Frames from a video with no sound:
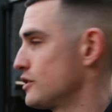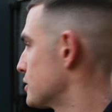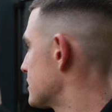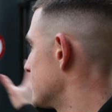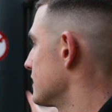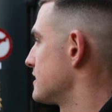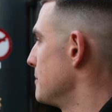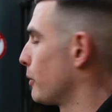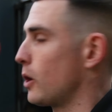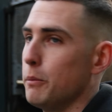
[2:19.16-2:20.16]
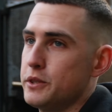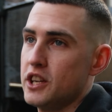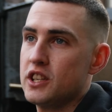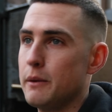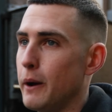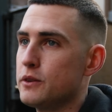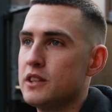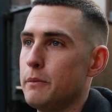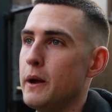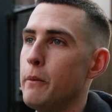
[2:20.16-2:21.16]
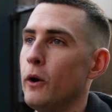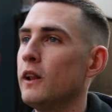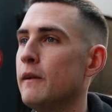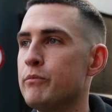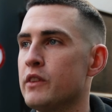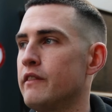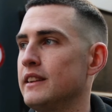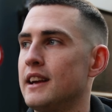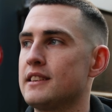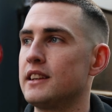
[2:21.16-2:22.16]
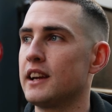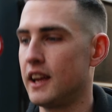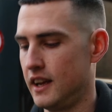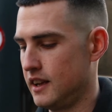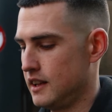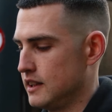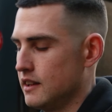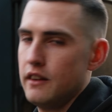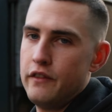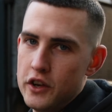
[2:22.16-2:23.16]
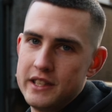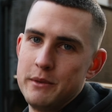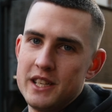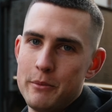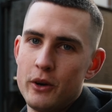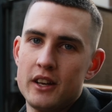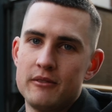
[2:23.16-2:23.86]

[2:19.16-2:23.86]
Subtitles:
Just the simple composition, the poster, the people, fantastic. First image in the book.